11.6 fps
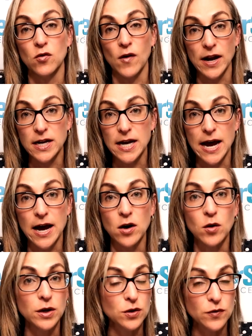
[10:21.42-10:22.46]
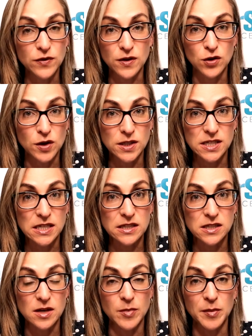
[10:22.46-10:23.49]
right now, and you can see
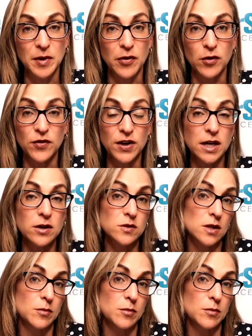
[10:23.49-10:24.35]
in some of my other videos,